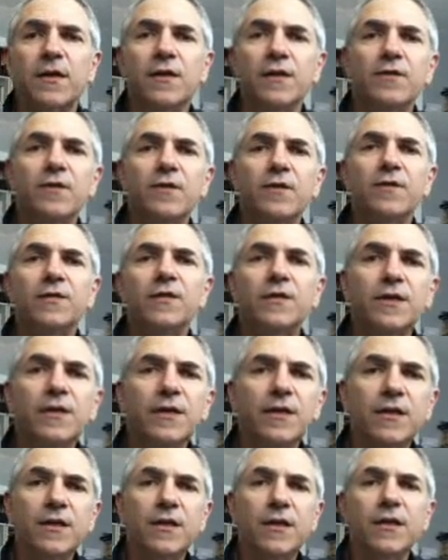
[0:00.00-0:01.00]
You can
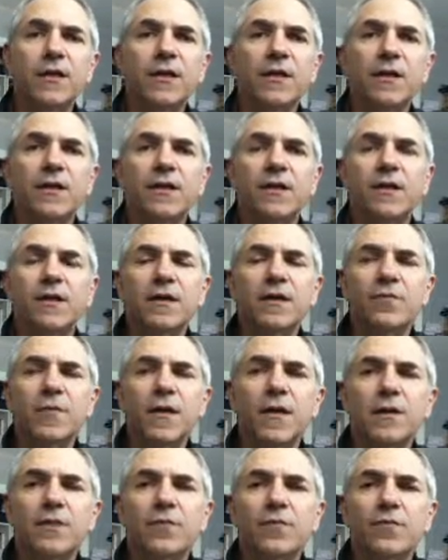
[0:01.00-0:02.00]
see in
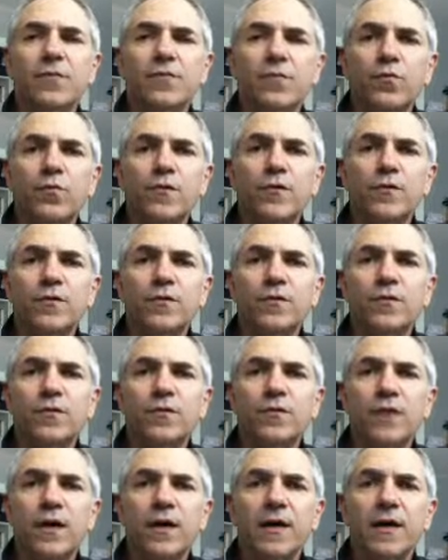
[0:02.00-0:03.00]
my own
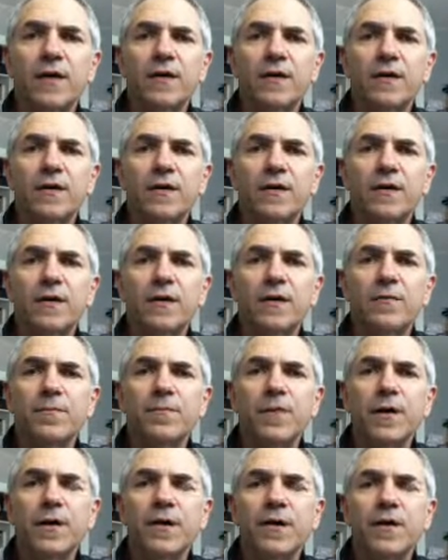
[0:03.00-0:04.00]
research, I
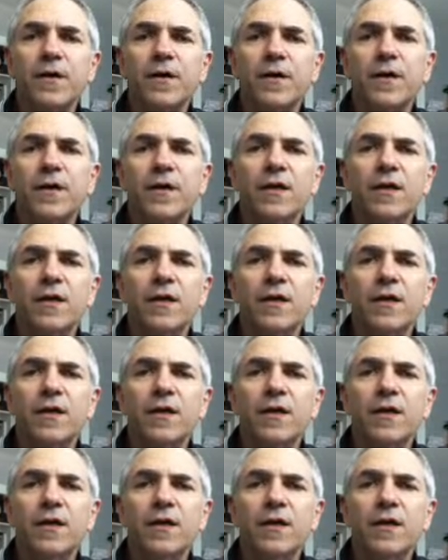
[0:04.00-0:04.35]
compare